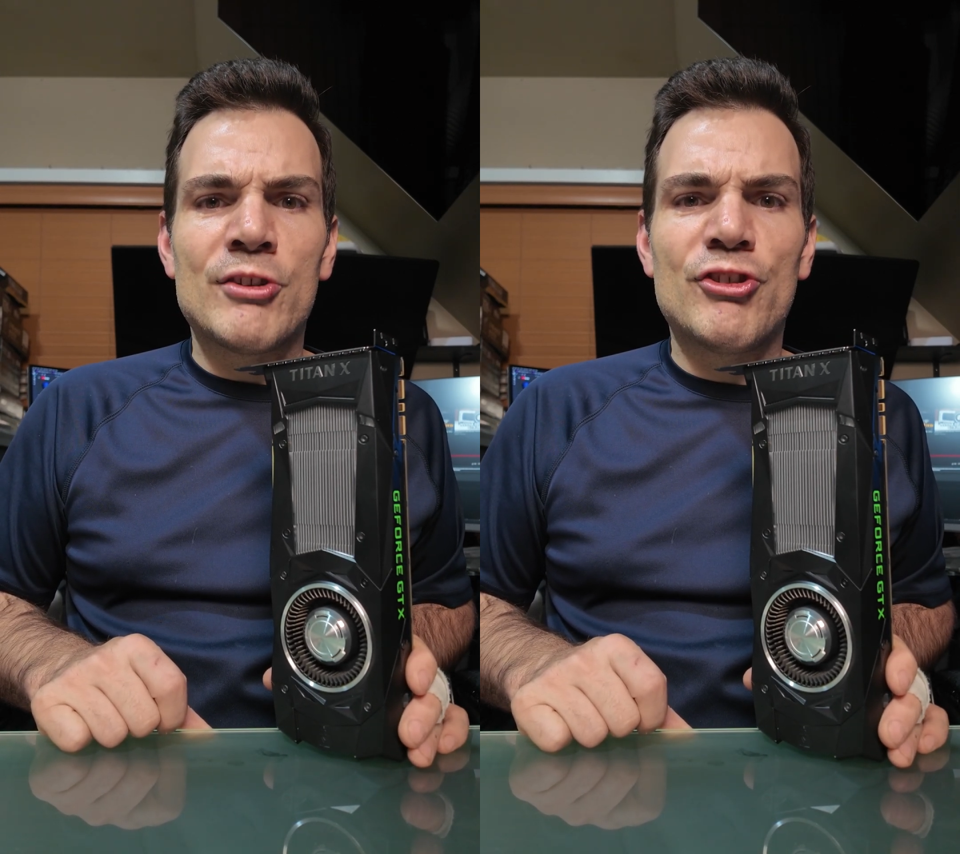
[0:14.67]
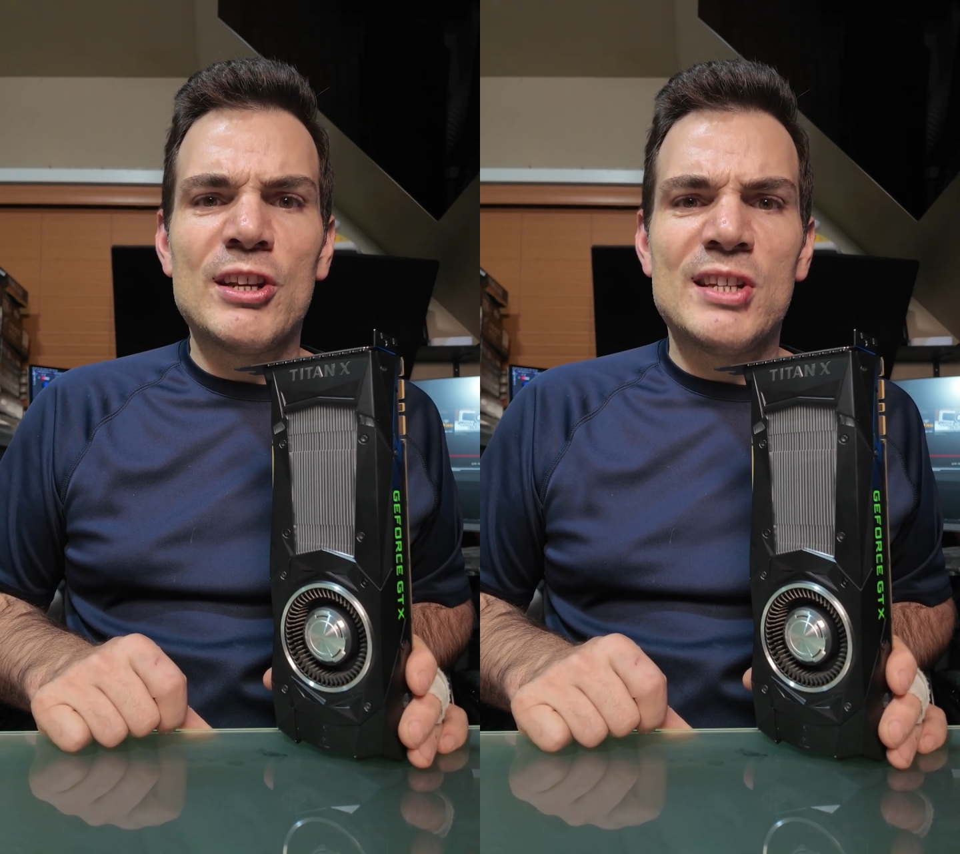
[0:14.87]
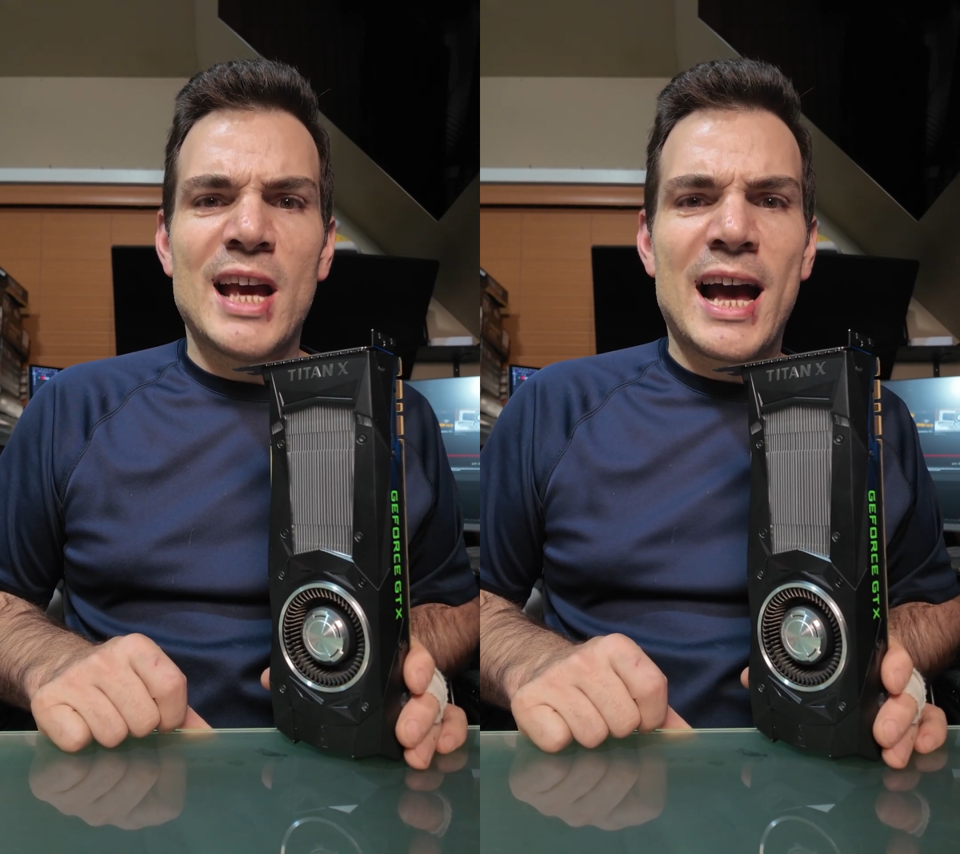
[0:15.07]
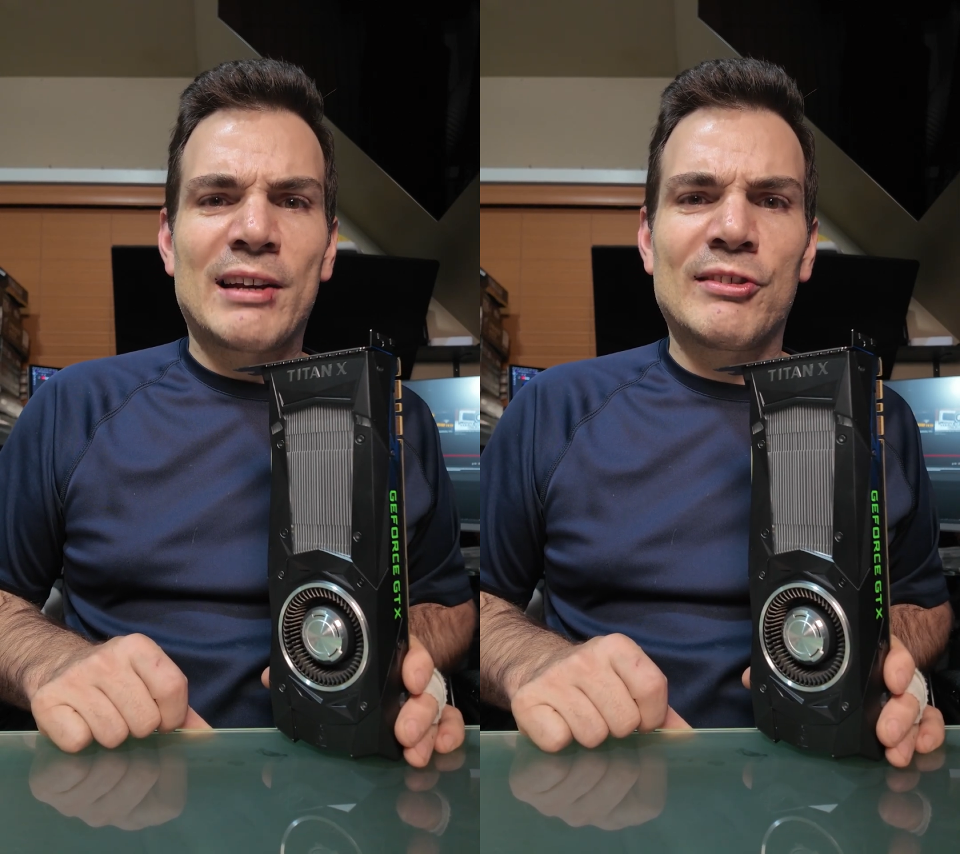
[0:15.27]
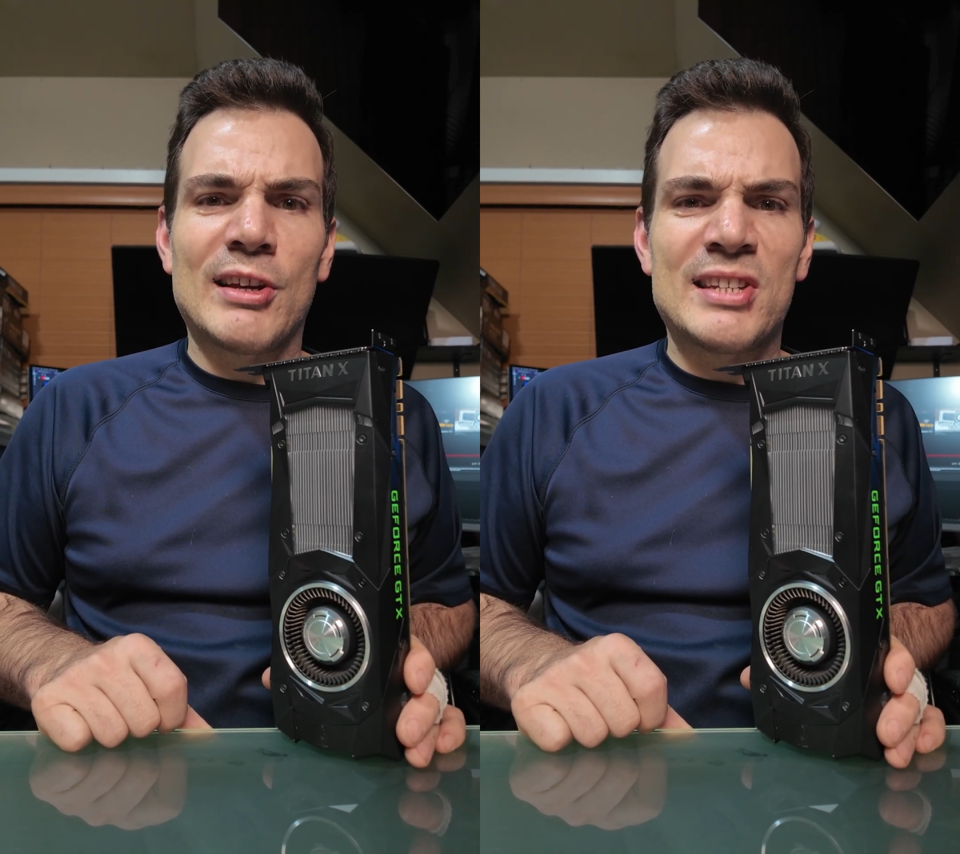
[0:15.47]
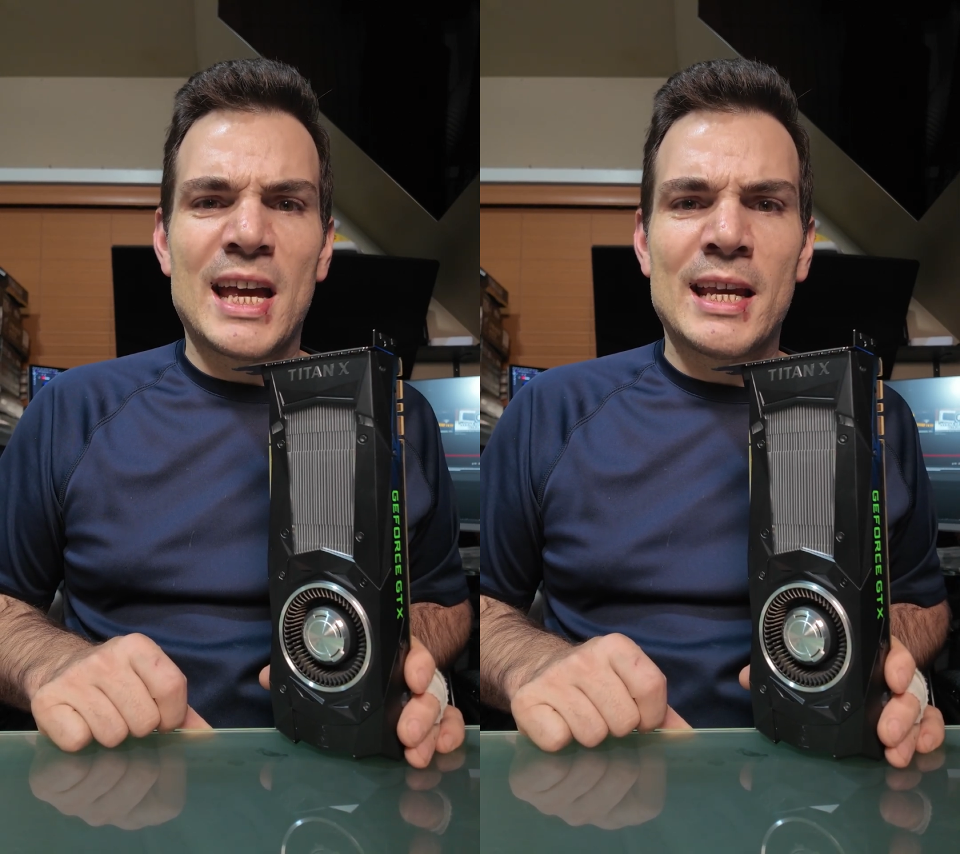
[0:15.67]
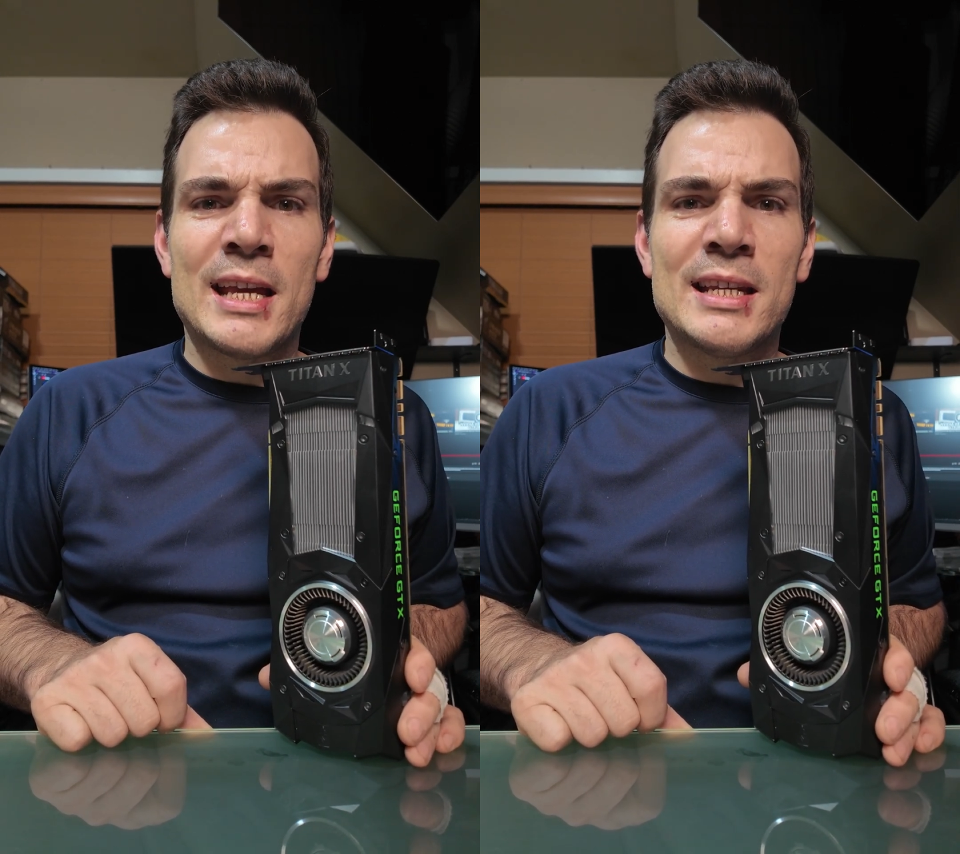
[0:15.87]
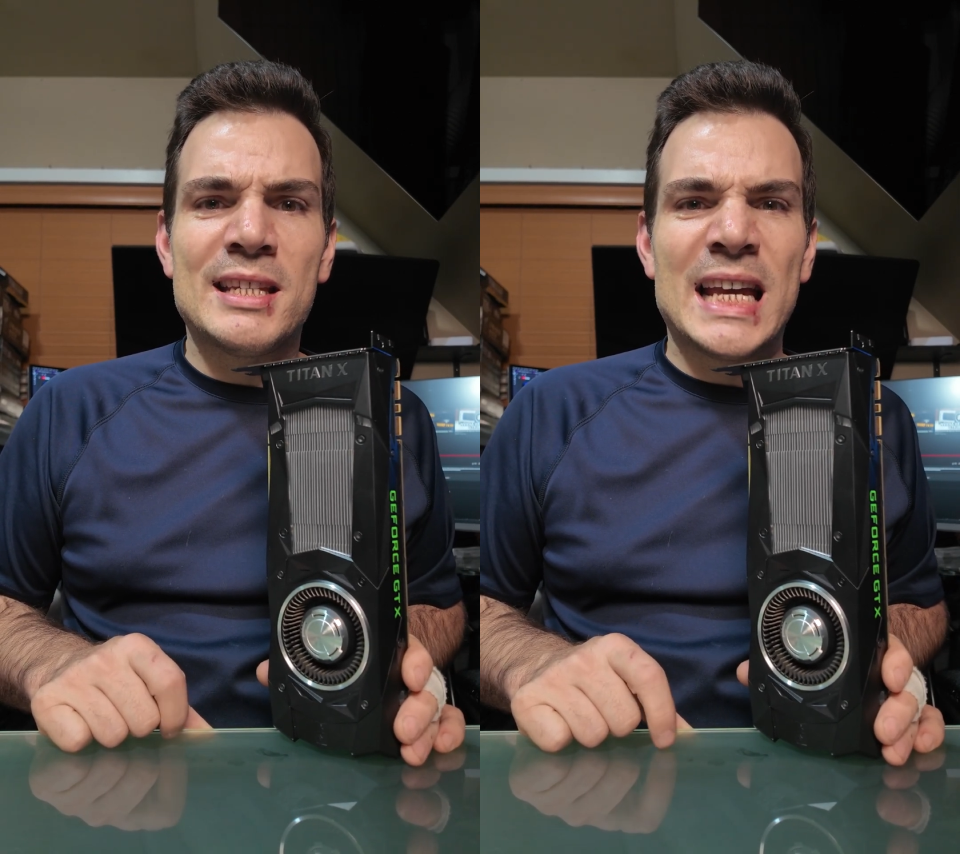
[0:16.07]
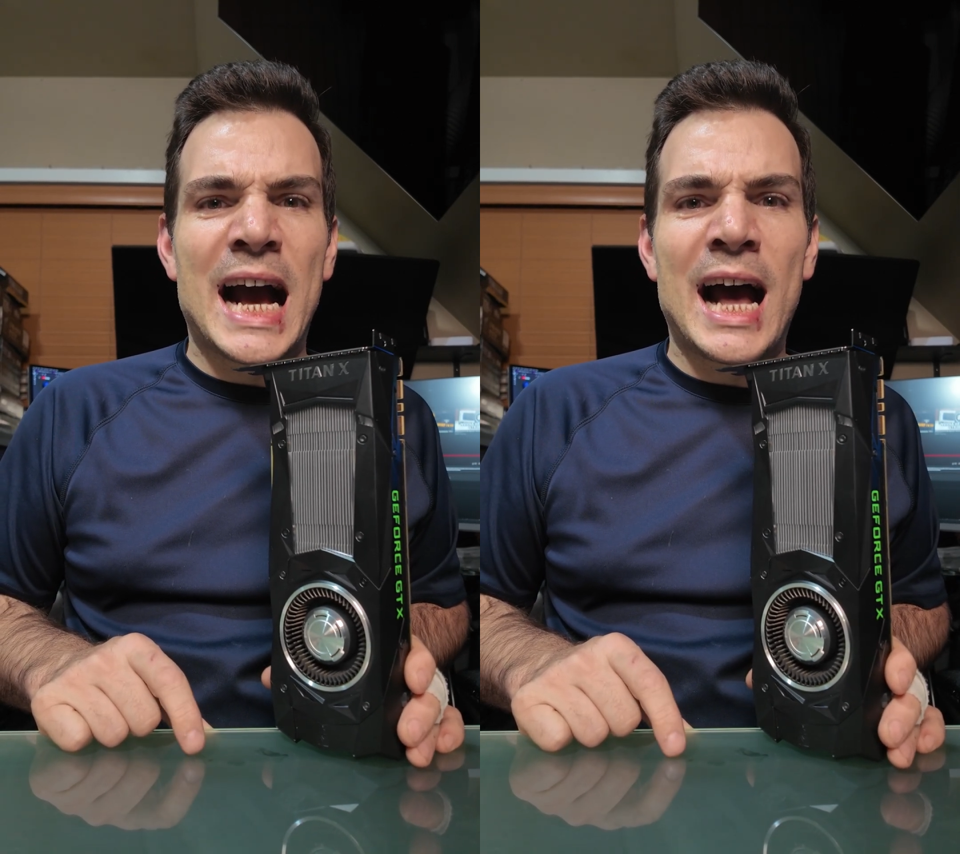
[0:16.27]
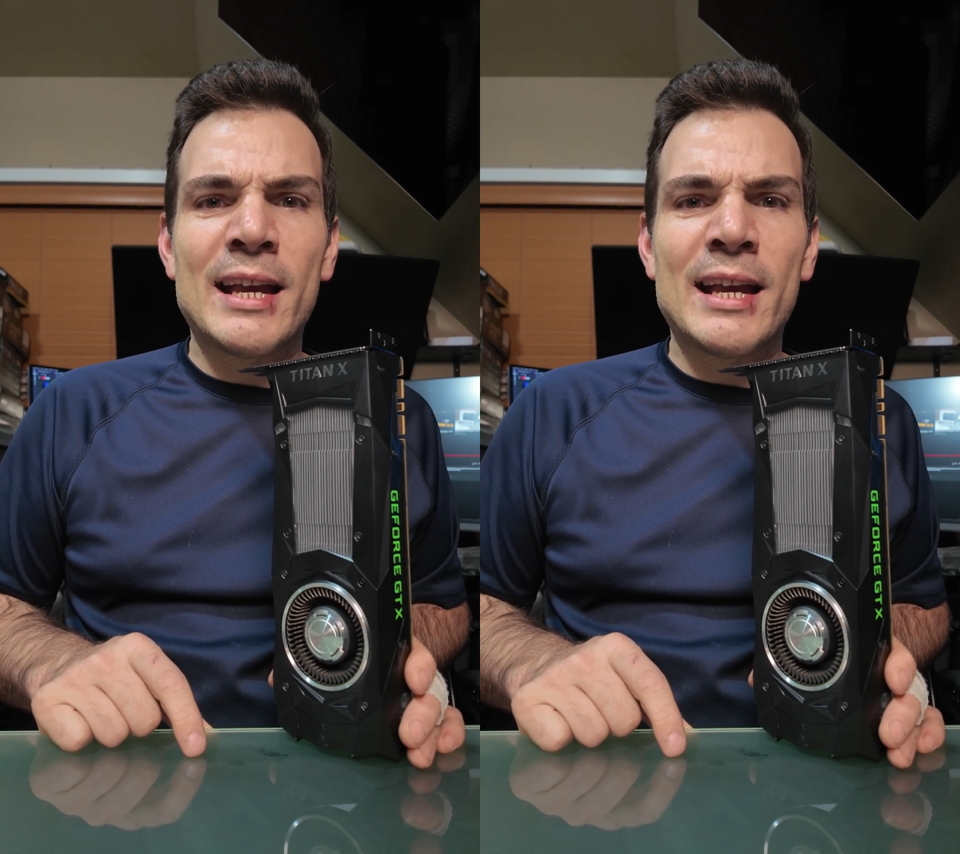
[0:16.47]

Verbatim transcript: GTX 1080 Ti.